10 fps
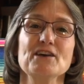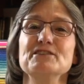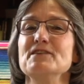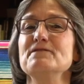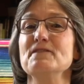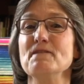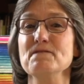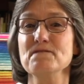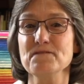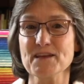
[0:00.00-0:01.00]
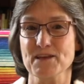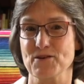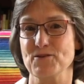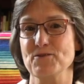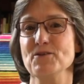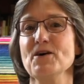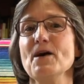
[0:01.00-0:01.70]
to fulfill